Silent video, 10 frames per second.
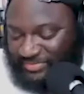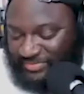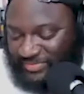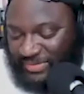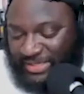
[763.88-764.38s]

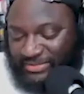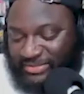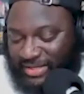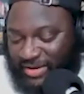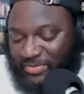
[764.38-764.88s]
What
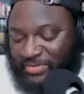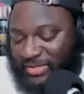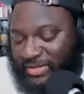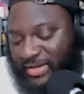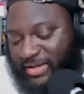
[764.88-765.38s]
else? Oh,
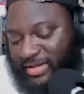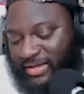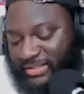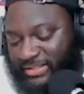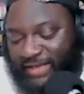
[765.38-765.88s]

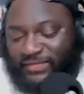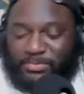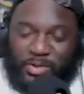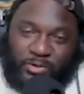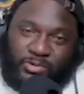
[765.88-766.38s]

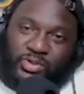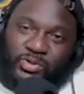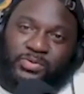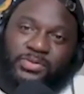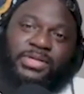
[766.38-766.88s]
Savage Mode
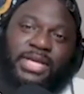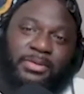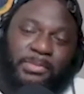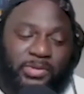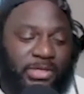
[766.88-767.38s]
2
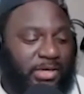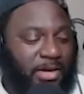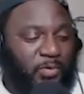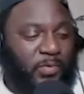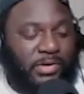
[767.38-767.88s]
debuted at
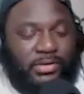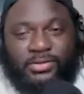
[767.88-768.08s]
number 1.